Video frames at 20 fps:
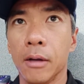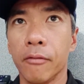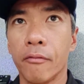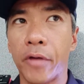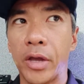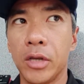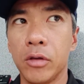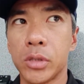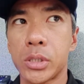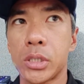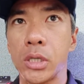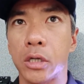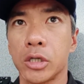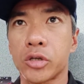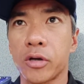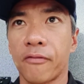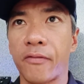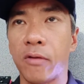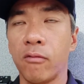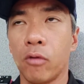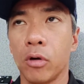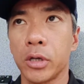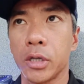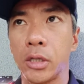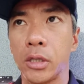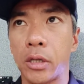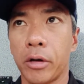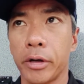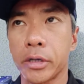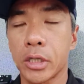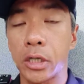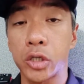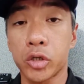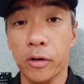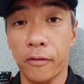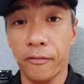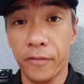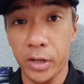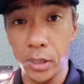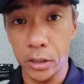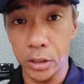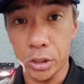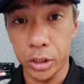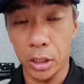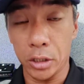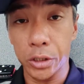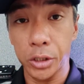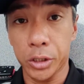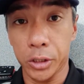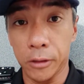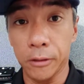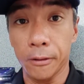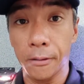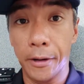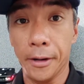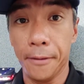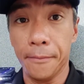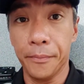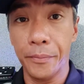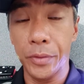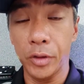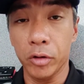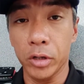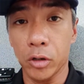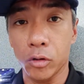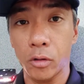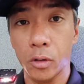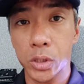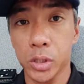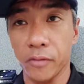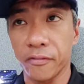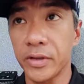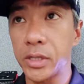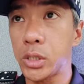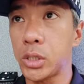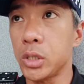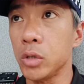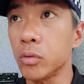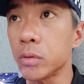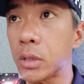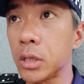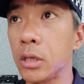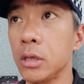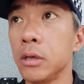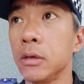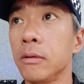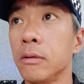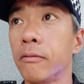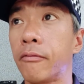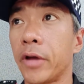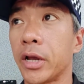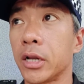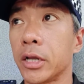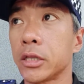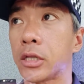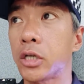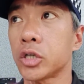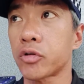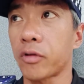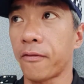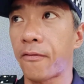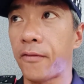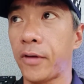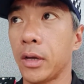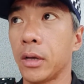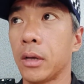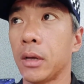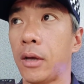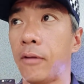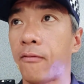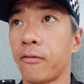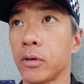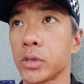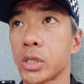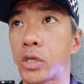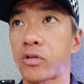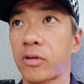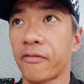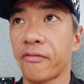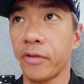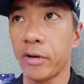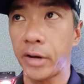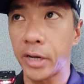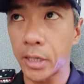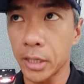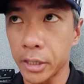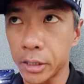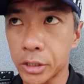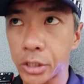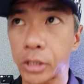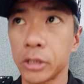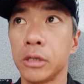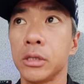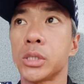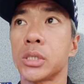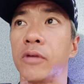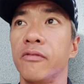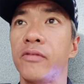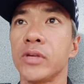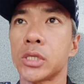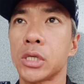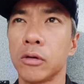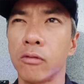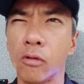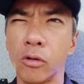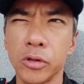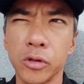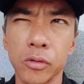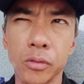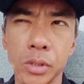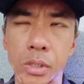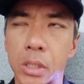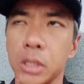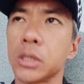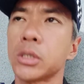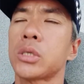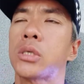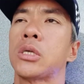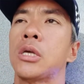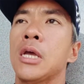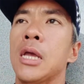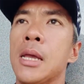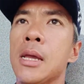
When you see a traffic warden directing traffic at a junction, right, during the course of his duty, regulating traffic, enforcing traffic regulation, servicing road users,